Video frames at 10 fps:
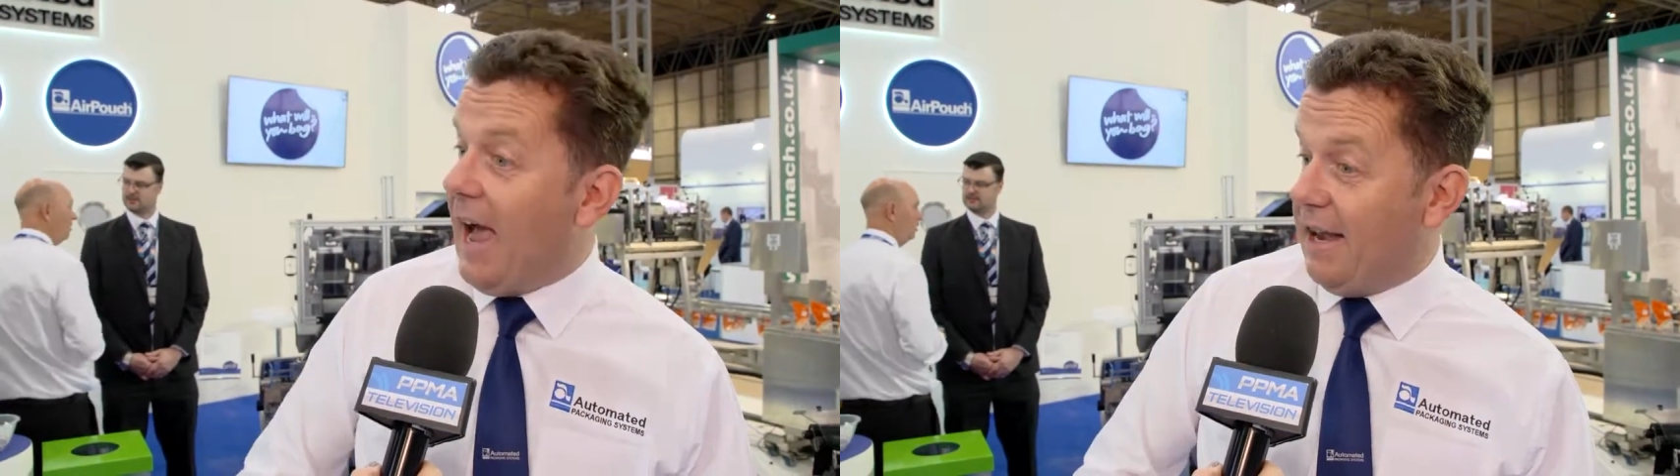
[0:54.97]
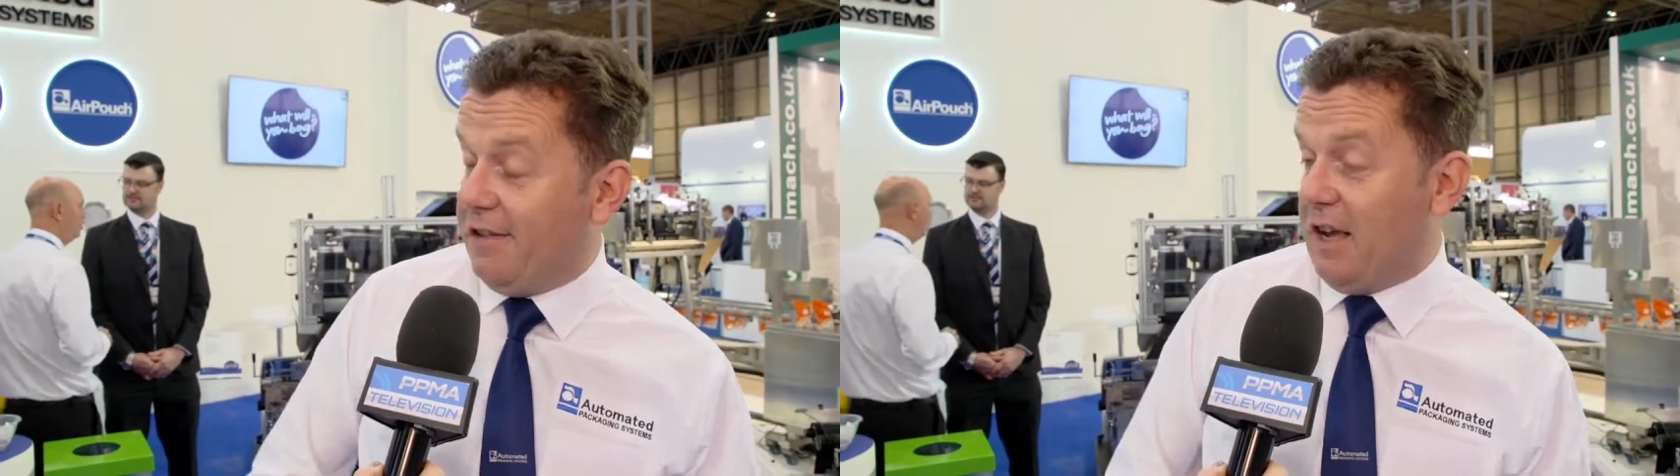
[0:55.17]

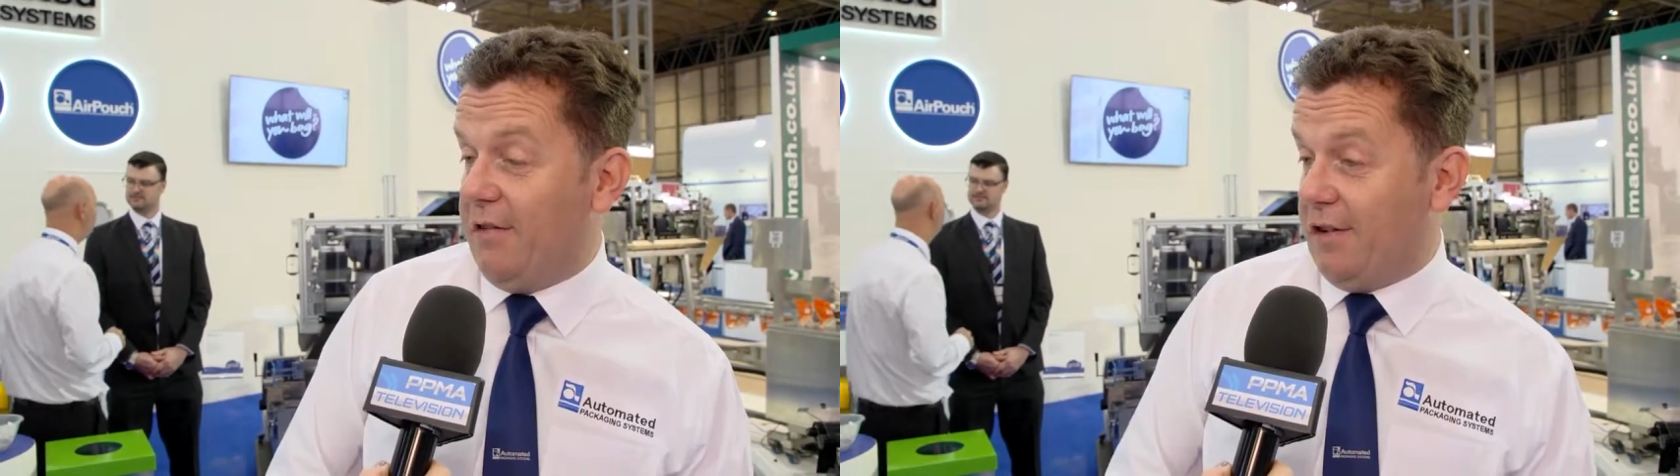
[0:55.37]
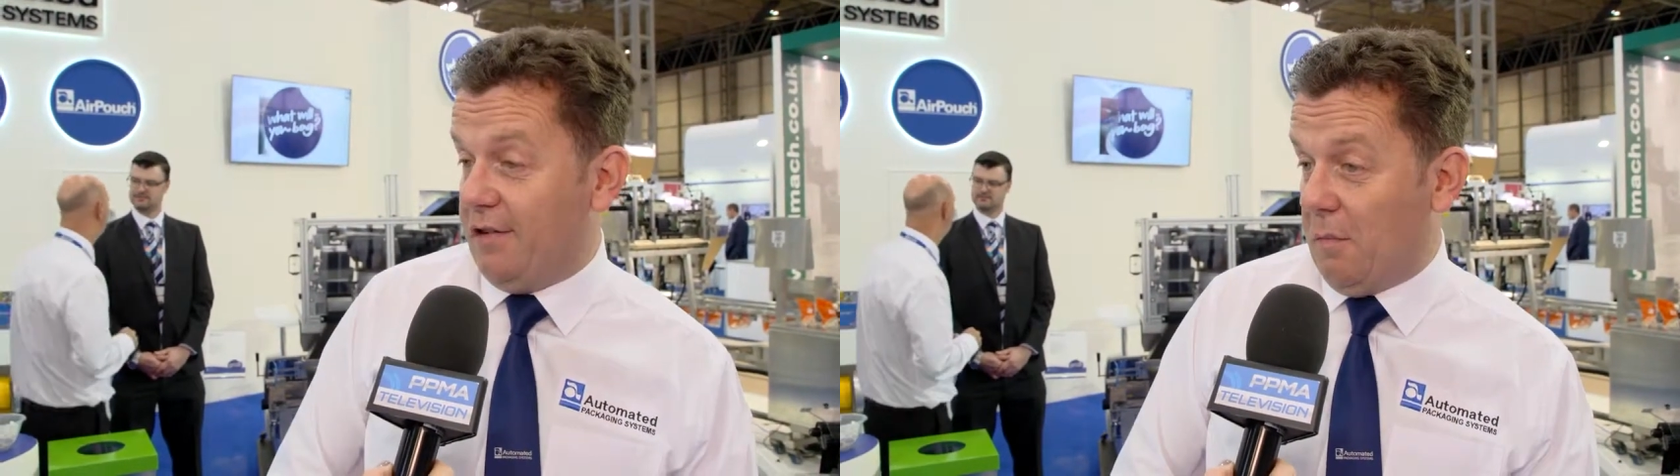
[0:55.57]
and the
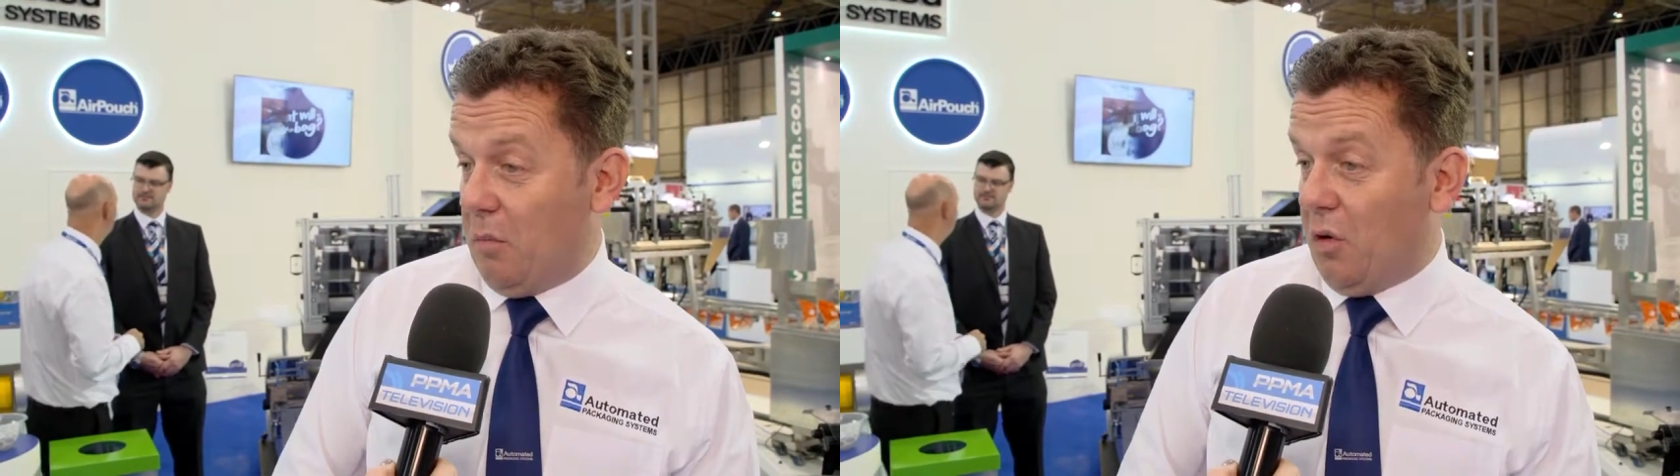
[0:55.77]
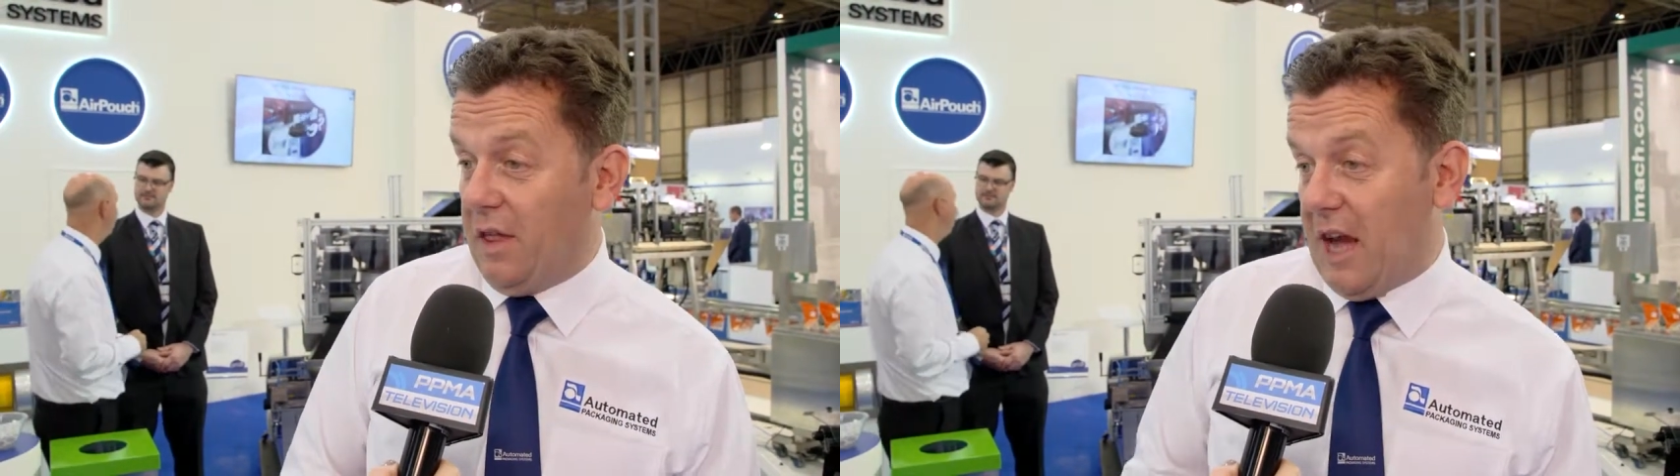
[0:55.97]
service and
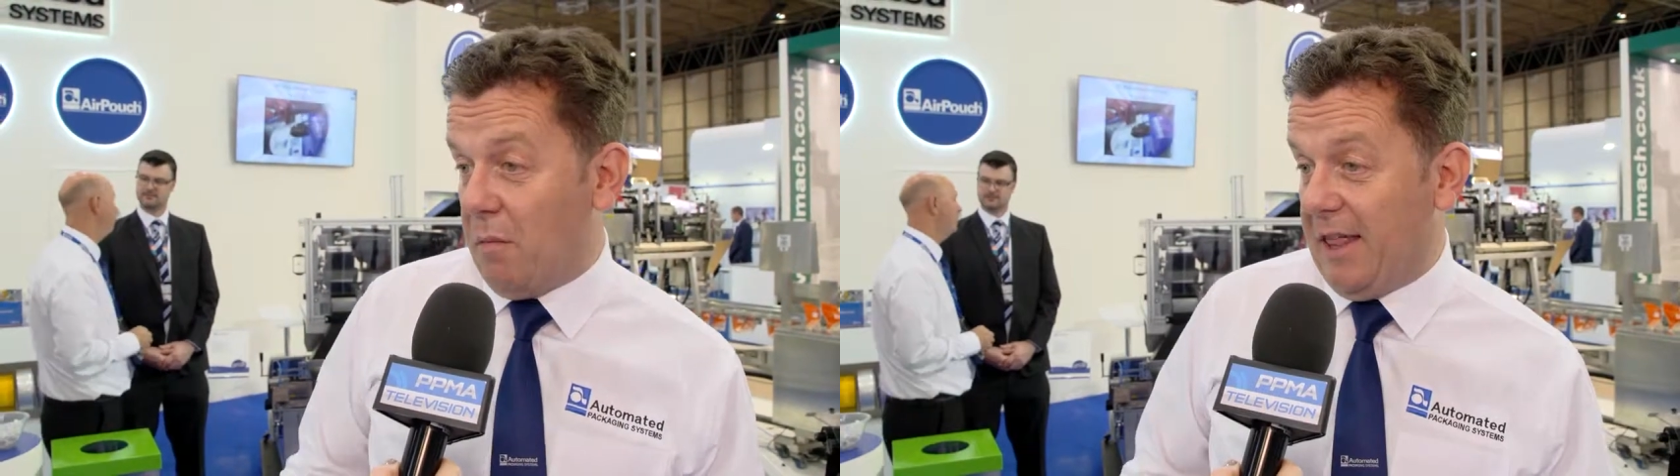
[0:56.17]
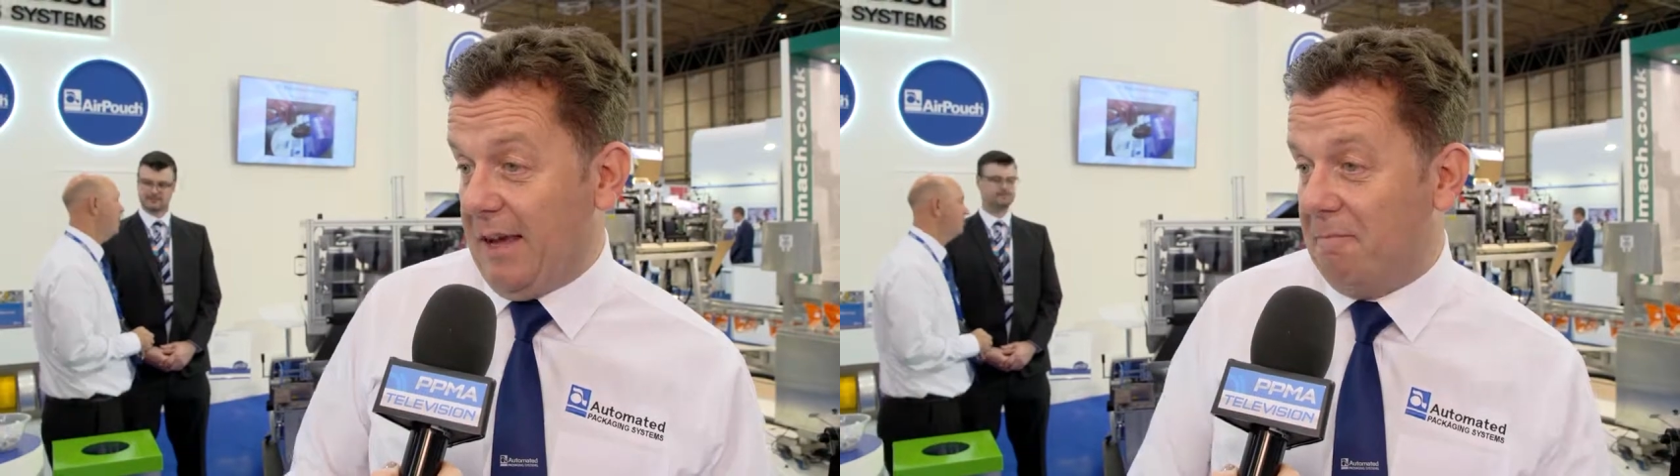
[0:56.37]
support that go
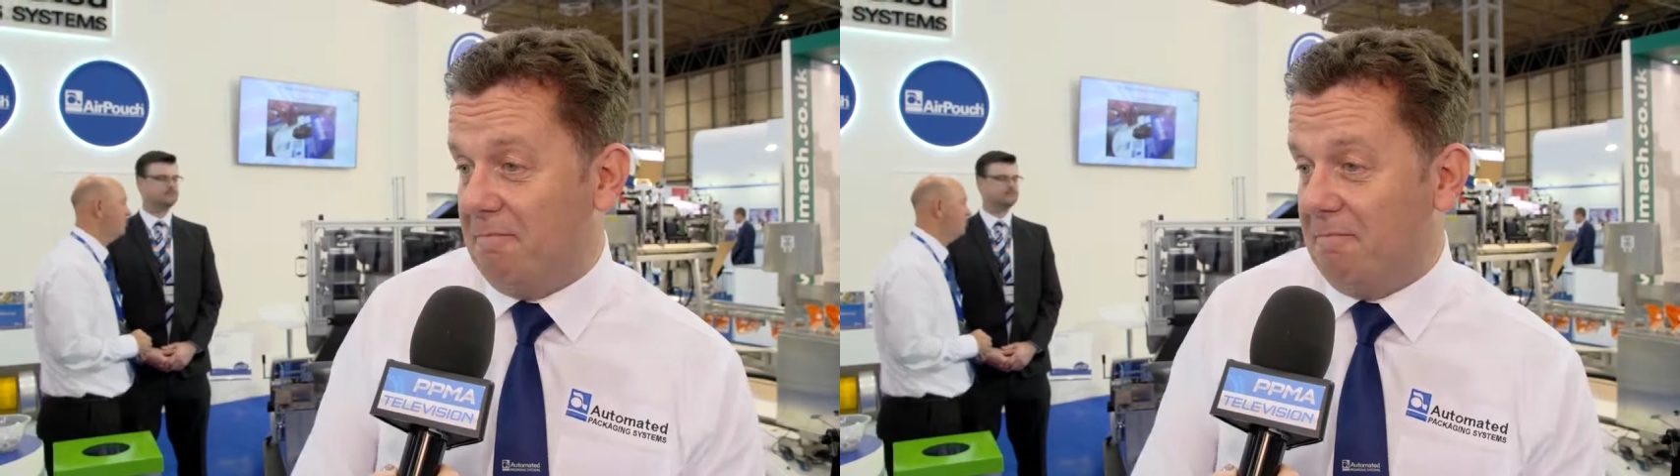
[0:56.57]
with it.